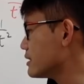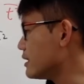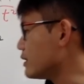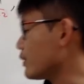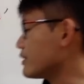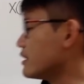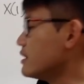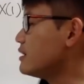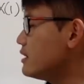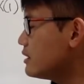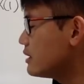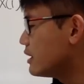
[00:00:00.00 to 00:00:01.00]
And what the
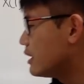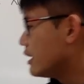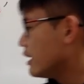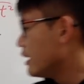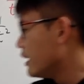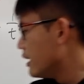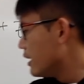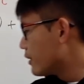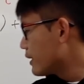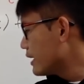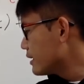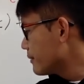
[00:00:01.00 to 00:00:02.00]
dt?
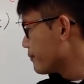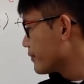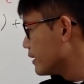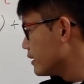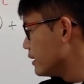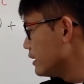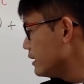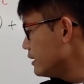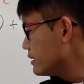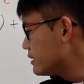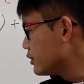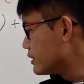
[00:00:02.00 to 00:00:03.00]
Alright, e
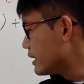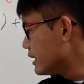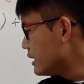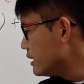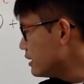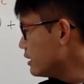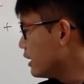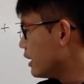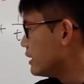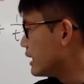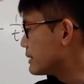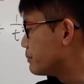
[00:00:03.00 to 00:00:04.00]
is just the e,
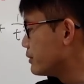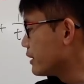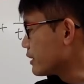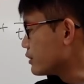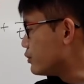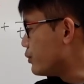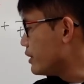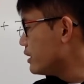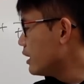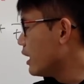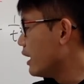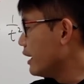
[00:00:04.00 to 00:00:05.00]
let's put on a
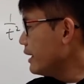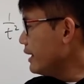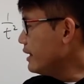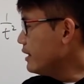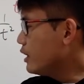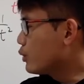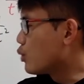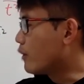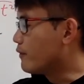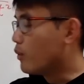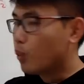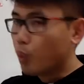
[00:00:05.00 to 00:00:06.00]
3, integral of
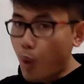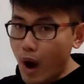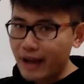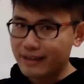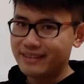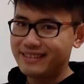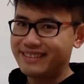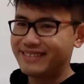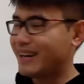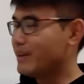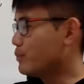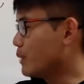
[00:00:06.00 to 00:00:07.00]
1,
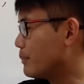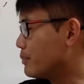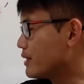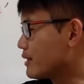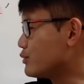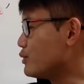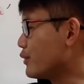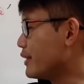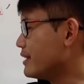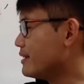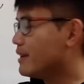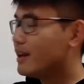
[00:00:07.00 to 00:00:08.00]
right? I put on a 3
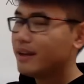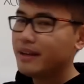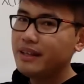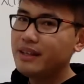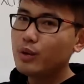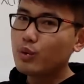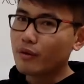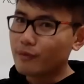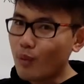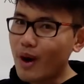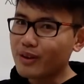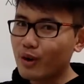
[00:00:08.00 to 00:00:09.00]
already integral of
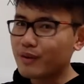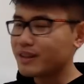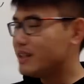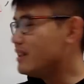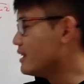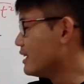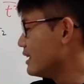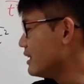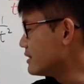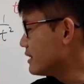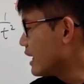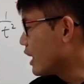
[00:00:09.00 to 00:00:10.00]
1 over t
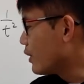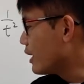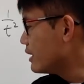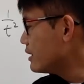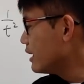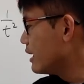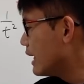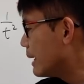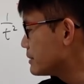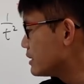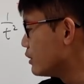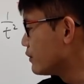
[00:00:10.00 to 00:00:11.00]
is ln
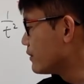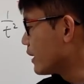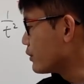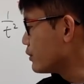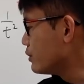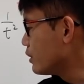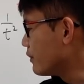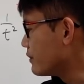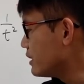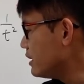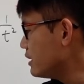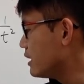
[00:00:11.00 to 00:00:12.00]
absolute value of
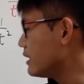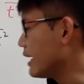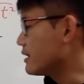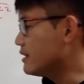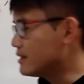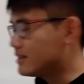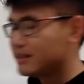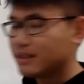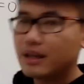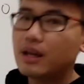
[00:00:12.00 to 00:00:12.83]
t like this.